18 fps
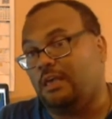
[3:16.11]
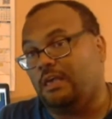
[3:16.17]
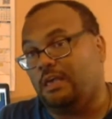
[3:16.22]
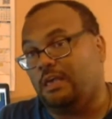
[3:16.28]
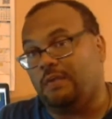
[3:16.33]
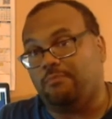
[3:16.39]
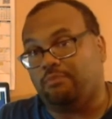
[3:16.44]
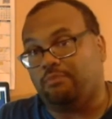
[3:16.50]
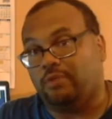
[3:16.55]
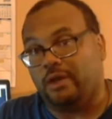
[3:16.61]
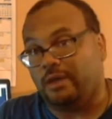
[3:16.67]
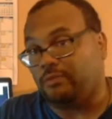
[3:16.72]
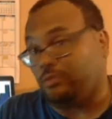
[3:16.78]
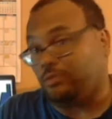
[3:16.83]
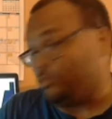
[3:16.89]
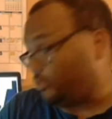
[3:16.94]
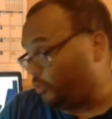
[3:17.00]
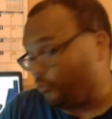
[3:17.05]
He
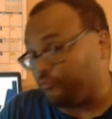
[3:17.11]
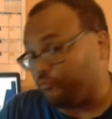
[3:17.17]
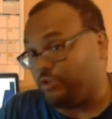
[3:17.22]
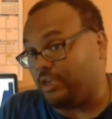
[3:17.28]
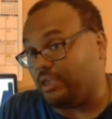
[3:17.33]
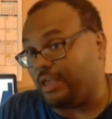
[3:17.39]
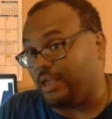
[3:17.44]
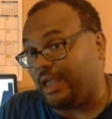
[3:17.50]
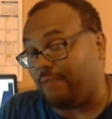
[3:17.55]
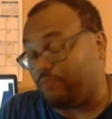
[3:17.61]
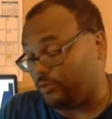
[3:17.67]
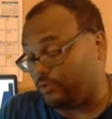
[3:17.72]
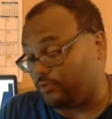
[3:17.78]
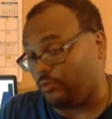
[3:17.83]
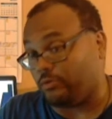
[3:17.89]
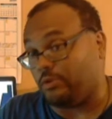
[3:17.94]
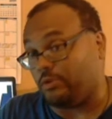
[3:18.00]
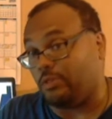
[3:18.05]
played 13 games,
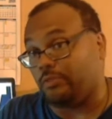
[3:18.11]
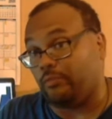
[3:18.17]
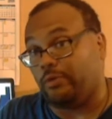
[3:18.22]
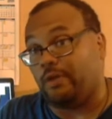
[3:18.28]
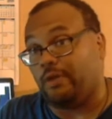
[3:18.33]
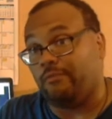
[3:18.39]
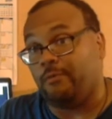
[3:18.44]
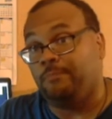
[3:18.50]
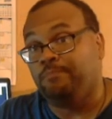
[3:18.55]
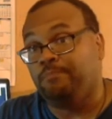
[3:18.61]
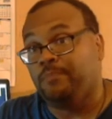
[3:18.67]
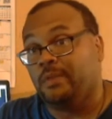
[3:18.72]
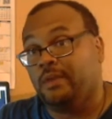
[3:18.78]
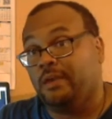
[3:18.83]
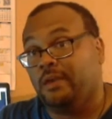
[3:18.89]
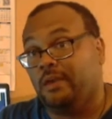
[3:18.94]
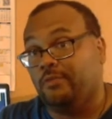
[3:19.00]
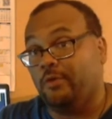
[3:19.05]
started in three of them,
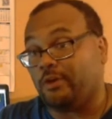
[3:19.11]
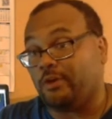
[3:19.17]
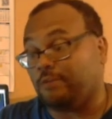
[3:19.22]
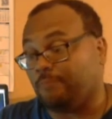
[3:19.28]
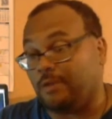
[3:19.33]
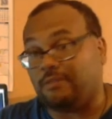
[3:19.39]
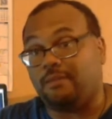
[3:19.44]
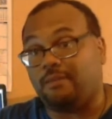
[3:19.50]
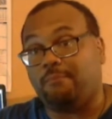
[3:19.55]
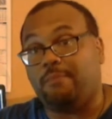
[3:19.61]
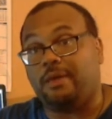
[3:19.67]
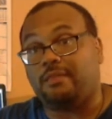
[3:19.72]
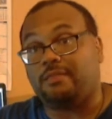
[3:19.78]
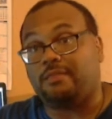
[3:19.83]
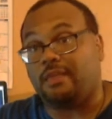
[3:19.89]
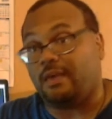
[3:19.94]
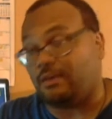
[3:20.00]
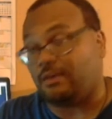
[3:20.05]
and they're expecting
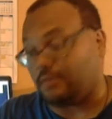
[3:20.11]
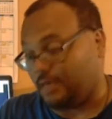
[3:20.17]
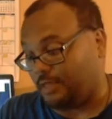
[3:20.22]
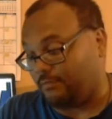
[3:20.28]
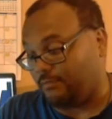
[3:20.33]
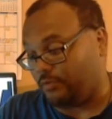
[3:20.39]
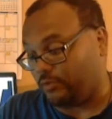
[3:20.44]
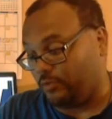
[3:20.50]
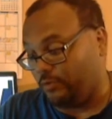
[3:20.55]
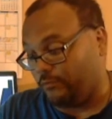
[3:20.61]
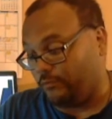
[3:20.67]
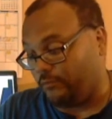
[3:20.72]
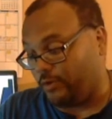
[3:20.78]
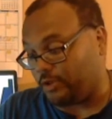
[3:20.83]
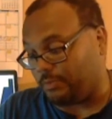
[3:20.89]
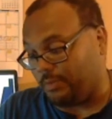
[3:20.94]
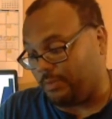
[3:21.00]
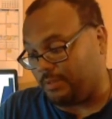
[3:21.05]
big things out of a true
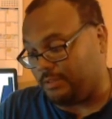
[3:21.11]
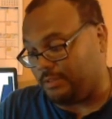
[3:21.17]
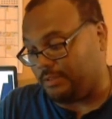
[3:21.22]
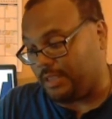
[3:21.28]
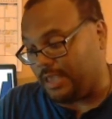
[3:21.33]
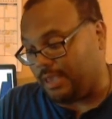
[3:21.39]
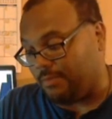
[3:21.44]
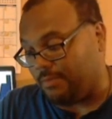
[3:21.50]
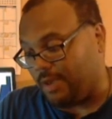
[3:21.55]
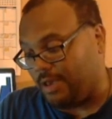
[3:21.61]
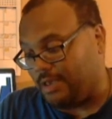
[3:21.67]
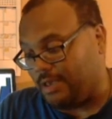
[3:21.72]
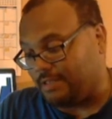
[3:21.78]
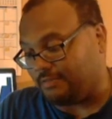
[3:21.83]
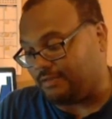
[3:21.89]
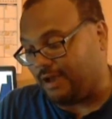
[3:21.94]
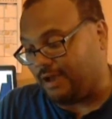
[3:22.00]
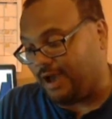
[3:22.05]
freshman named
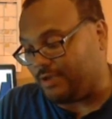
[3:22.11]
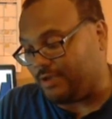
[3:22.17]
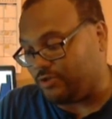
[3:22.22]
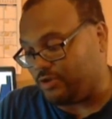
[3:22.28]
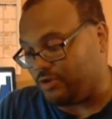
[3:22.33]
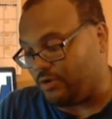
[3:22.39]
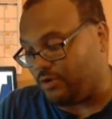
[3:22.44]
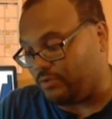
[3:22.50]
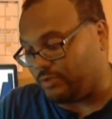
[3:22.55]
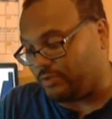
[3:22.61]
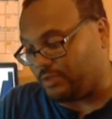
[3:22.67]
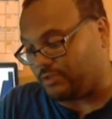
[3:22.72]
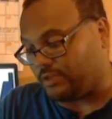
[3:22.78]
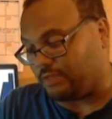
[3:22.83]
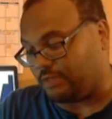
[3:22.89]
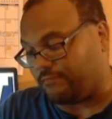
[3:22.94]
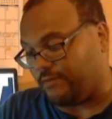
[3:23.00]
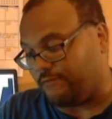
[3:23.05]
Ty Jones at
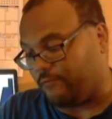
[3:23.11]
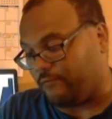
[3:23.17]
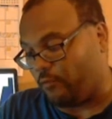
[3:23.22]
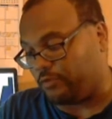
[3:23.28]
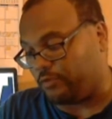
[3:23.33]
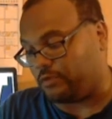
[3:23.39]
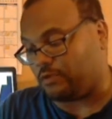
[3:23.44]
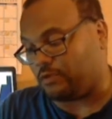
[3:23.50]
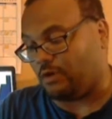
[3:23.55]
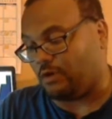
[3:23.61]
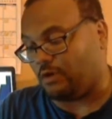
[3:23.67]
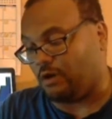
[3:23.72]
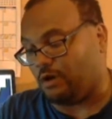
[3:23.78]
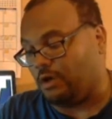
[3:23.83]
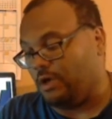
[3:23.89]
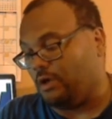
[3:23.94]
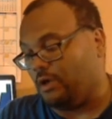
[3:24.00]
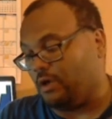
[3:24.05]
6 feet 4 inches
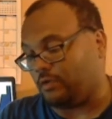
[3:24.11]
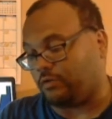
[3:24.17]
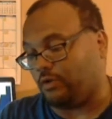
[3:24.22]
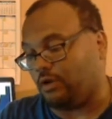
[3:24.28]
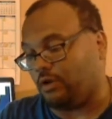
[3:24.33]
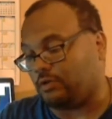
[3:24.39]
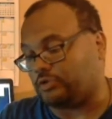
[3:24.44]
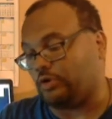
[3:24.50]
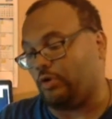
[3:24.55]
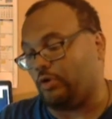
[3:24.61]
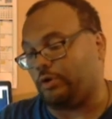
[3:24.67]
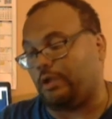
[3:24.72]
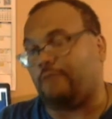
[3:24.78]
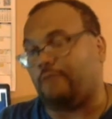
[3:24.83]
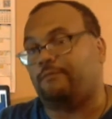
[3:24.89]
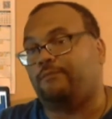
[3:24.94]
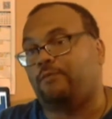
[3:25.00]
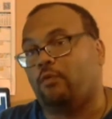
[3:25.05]
tall, a tall
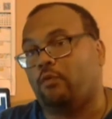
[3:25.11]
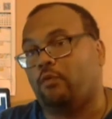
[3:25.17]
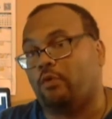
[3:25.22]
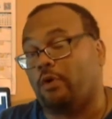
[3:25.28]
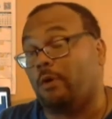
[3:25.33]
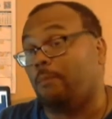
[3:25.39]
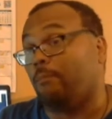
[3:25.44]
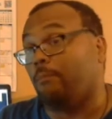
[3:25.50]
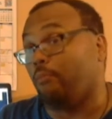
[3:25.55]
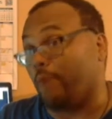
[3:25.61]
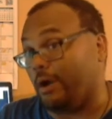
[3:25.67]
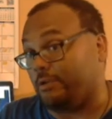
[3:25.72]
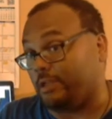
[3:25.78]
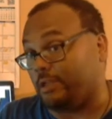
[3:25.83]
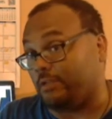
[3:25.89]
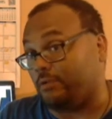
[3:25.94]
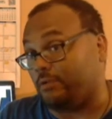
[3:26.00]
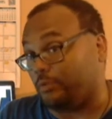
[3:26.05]
target for
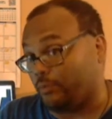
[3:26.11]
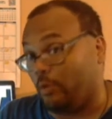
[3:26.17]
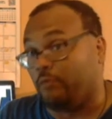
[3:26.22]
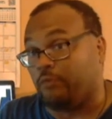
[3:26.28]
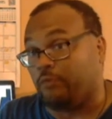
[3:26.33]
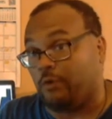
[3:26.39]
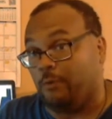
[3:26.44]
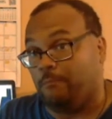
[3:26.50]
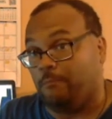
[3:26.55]
Browning to throw to.